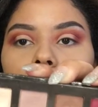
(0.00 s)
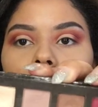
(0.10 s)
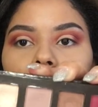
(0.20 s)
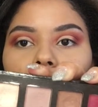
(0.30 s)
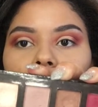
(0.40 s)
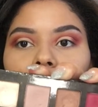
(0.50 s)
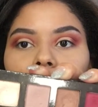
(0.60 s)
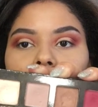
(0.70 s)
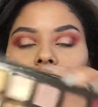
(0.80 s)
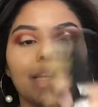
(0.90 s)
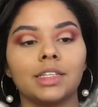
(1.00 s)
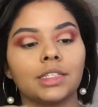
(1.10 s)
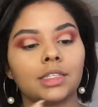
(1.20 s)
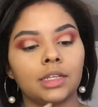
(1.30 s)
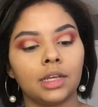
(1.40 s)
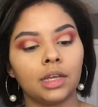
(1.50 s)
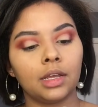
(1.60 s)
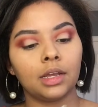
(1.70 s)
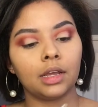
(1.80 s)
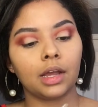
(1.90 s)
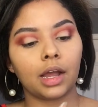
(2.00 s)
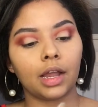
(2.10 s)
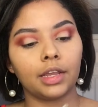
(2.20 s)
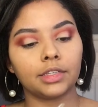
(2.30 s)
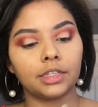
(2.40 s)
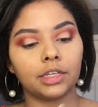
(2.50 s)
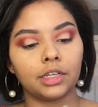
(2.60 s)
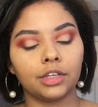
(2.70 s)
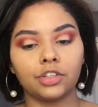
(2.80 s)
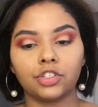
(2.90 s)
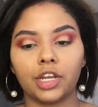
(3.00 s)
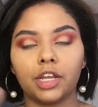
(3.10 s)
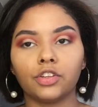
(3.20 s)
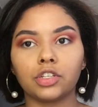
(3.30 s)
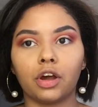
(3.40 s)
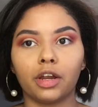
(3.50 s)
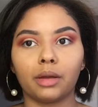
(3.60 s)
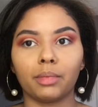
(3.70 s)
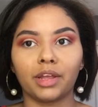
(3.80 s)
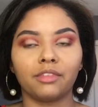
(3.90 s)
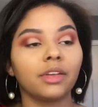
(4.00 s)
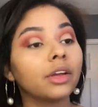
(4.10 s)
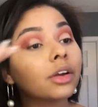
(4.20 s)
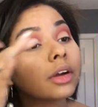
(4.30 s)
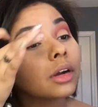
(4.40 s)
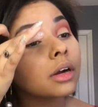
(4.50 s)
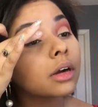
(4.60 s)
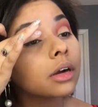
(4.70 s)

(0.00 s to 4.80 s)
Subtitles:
It's just like this nice icy shade just on my finger.